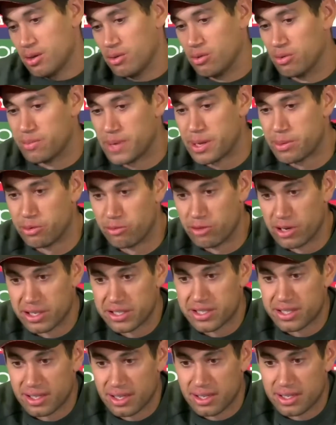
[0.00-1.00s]
or maybe
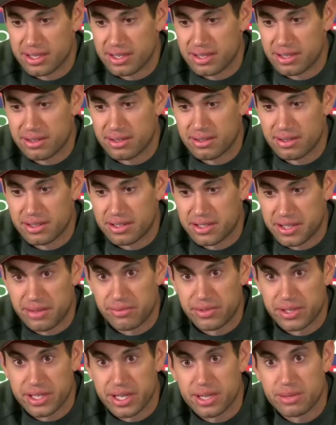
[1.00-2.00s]
realistically
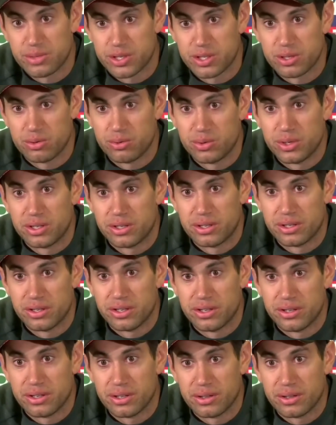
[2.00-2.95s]
7 teams still in